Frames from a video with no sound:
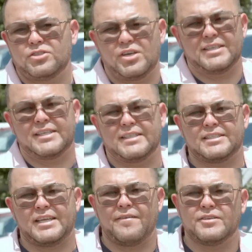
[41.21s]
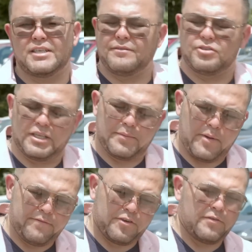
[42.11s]
You guys get the savings. Obviously, you get the
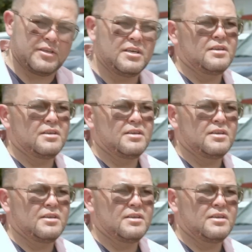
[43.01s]
benefit of it.